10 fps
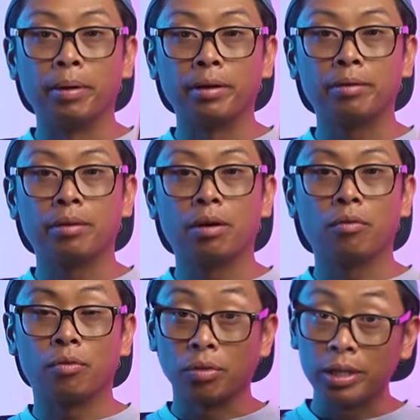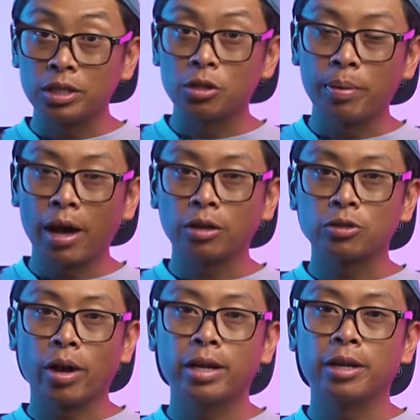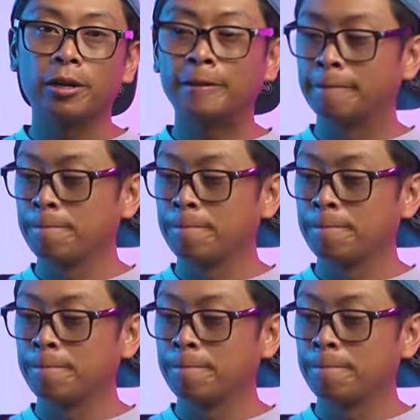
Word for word: but for these two paddles right here,